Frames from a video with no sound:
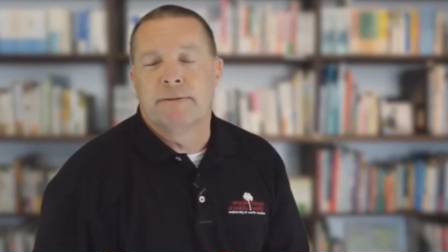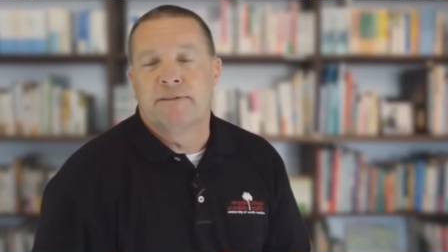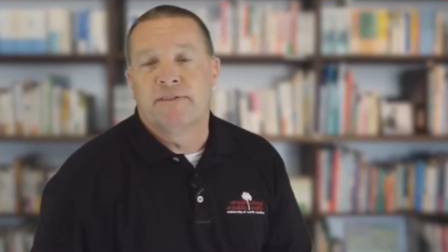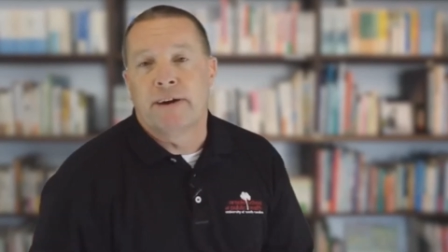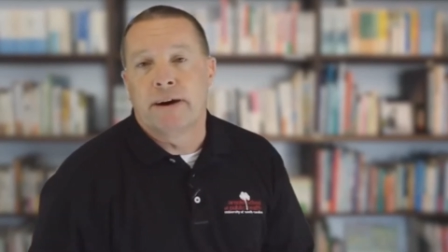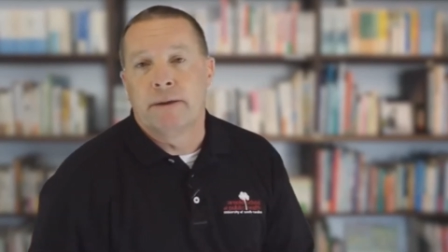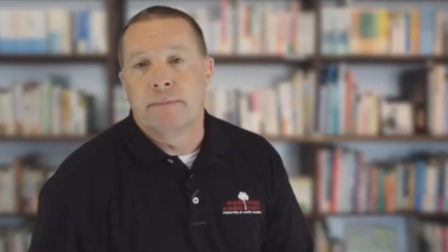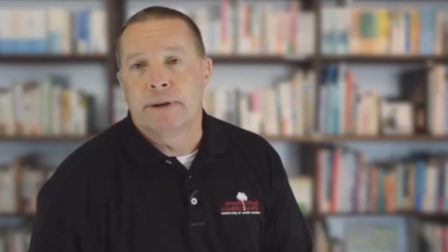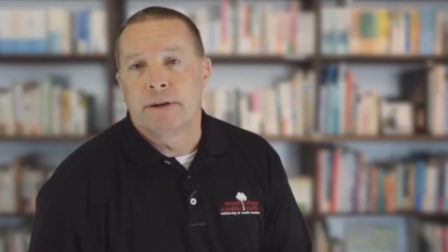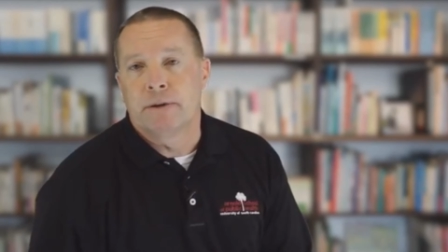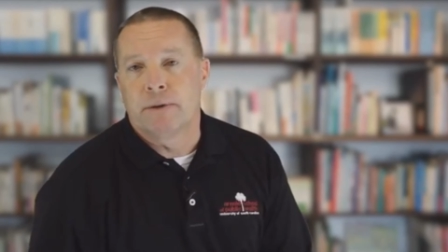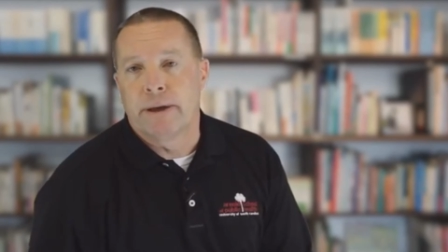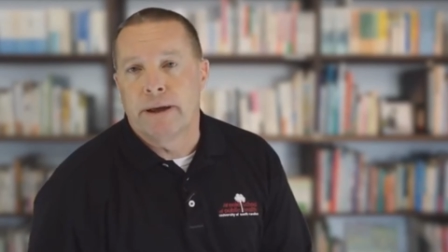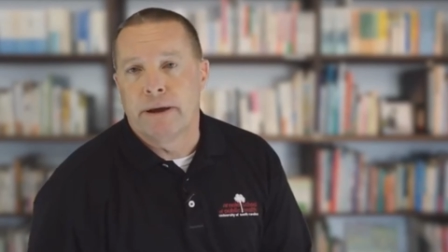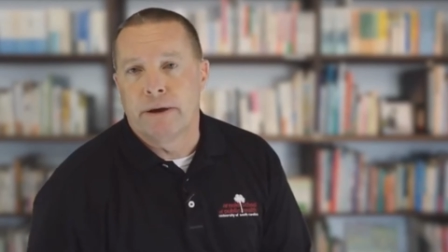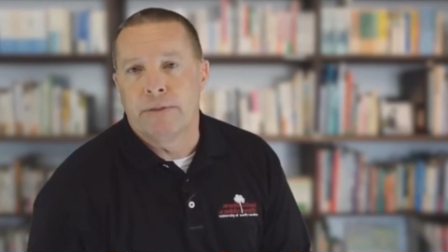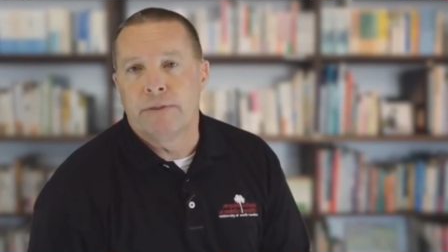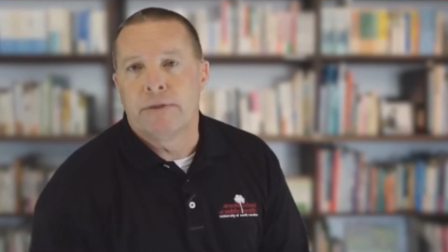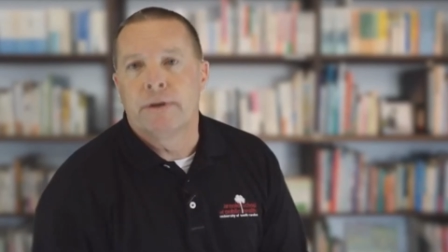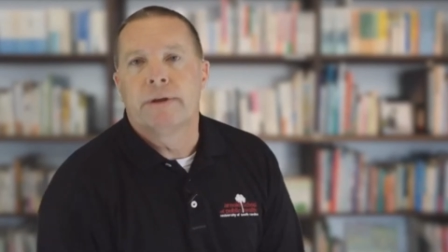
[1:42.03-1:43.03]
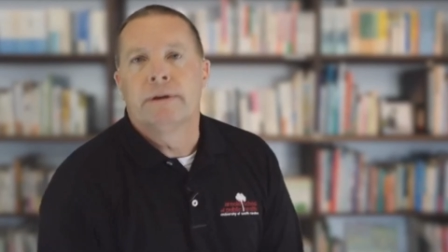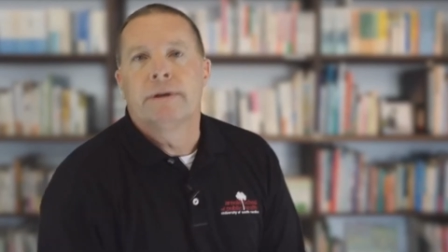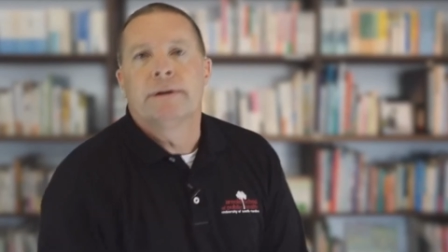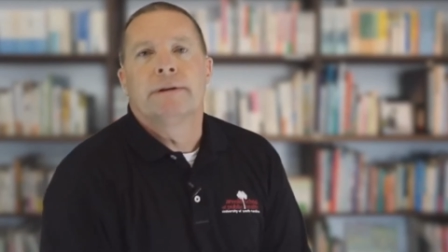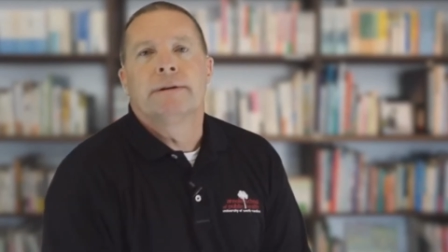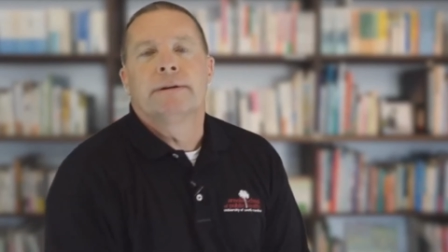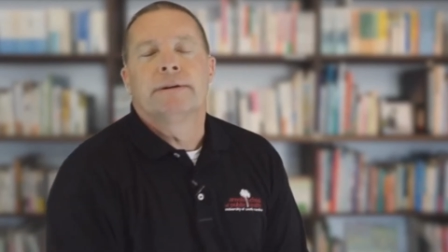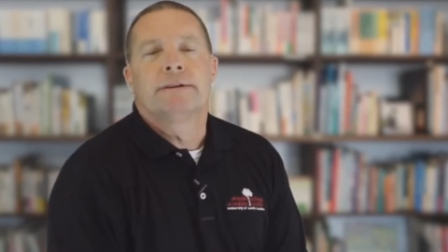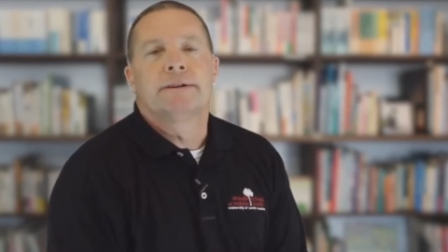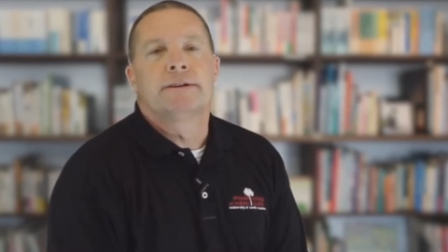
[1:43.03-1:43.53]
environmental health
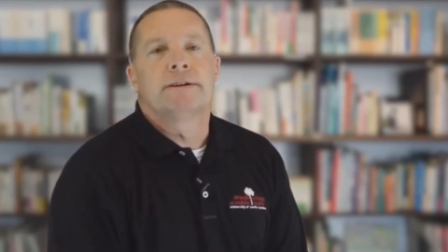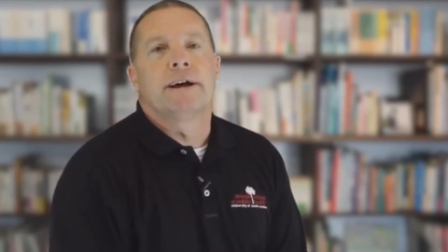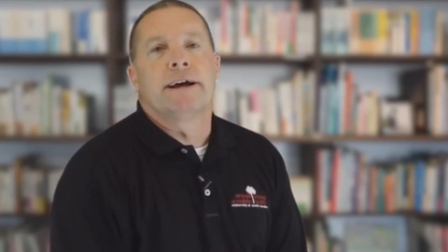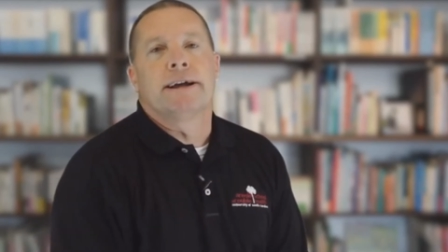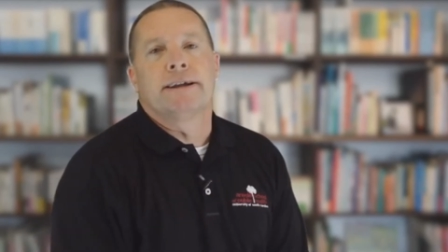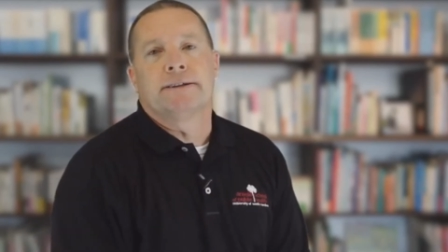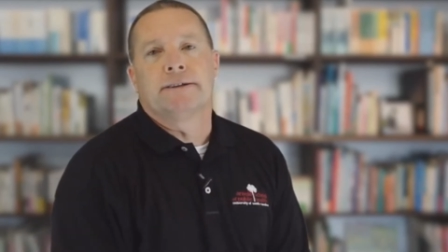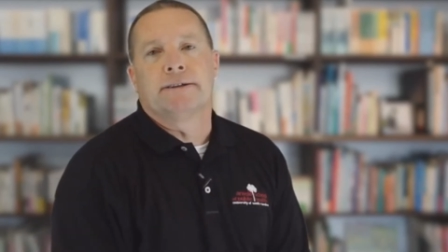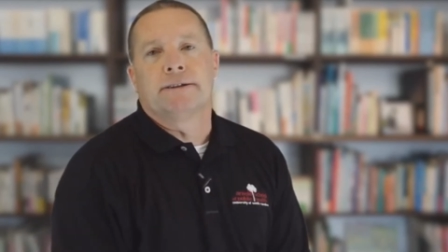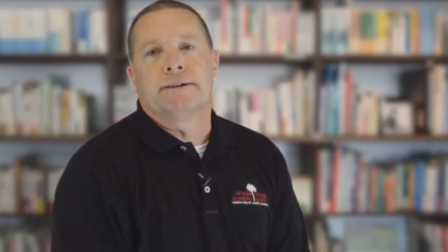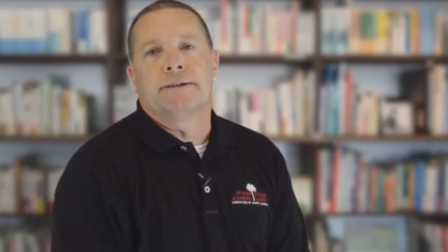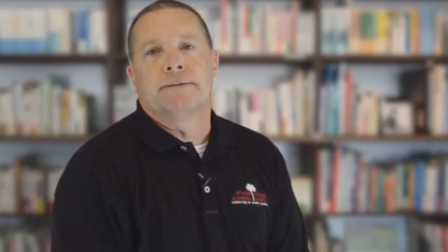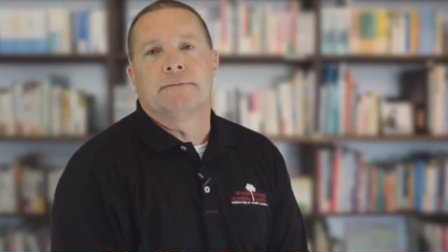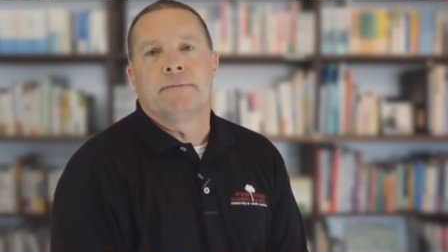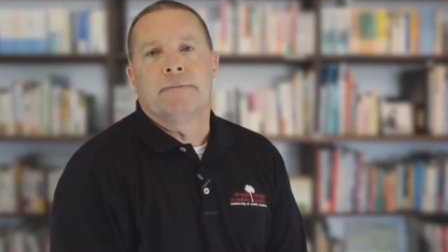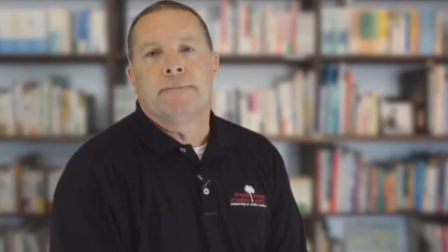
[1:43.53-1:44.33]
sciences.